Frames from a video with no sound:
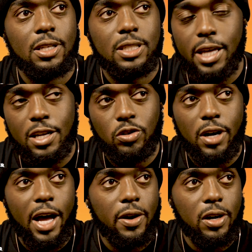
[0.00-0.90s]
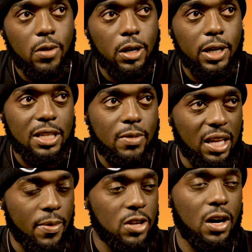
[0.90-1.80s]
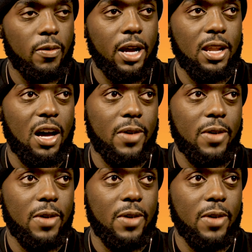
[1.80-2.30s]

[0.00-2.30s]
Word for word: schedule of how I work. I said, why can't we go on right now?